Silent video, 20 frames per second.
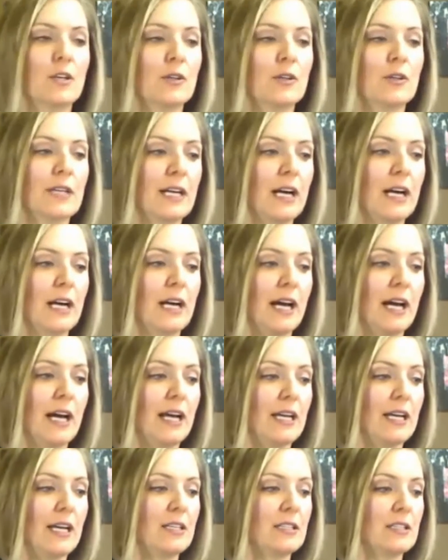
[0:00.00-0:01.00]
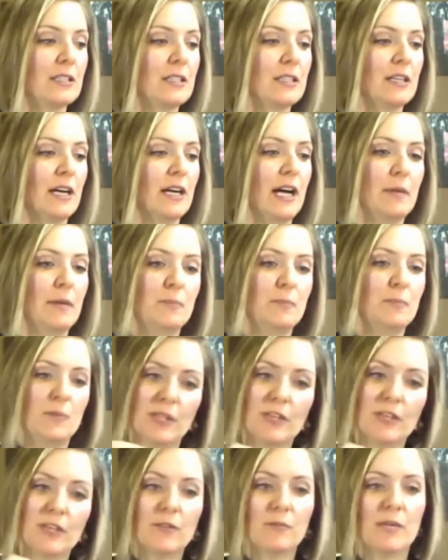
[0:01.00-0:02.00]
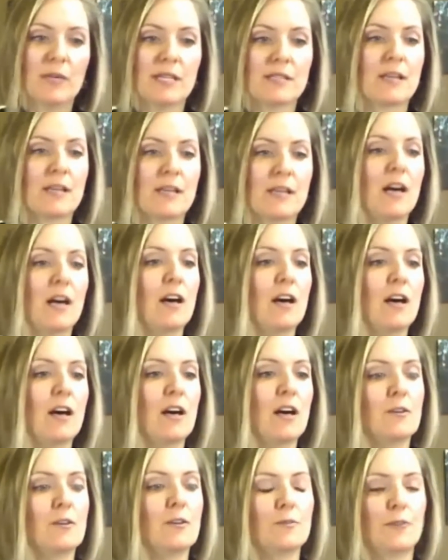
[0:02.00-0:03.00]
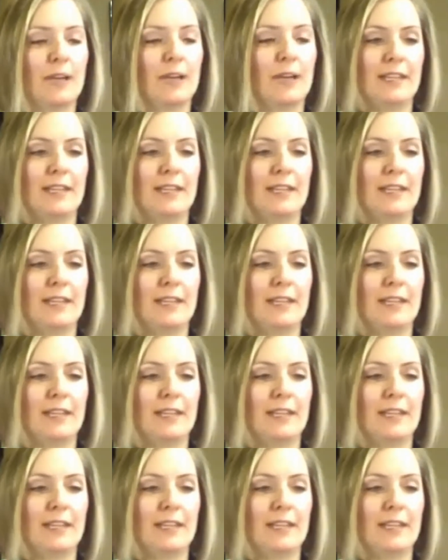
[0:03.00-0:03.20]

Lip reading: Like I believe in myself.